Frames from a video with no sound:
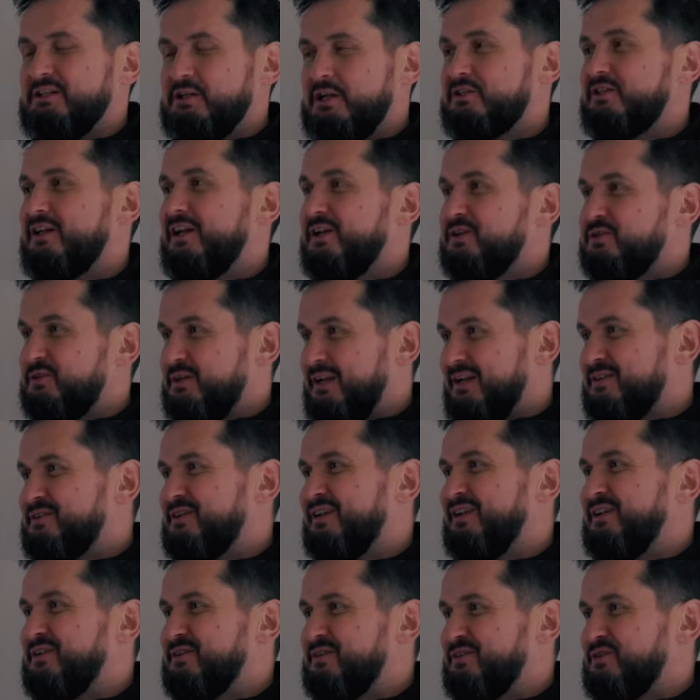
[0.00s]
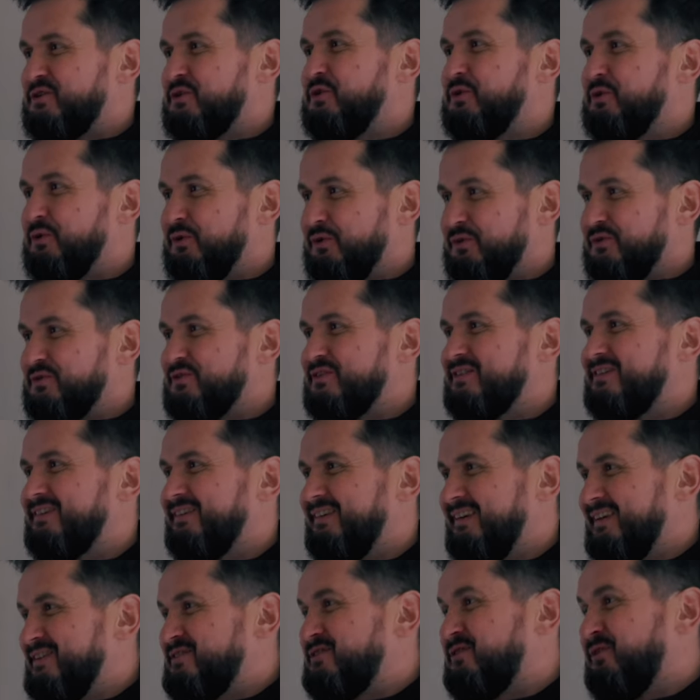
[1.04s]
Let's get it secured and
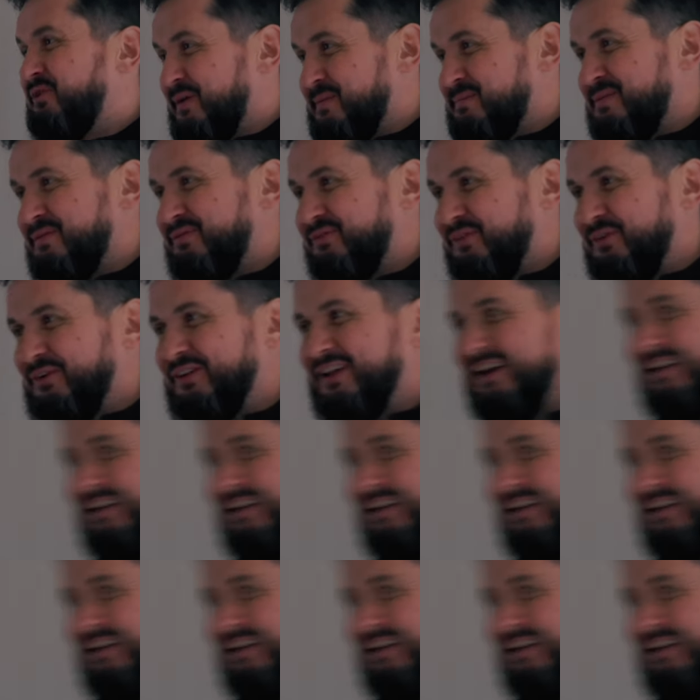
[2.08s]
sorted before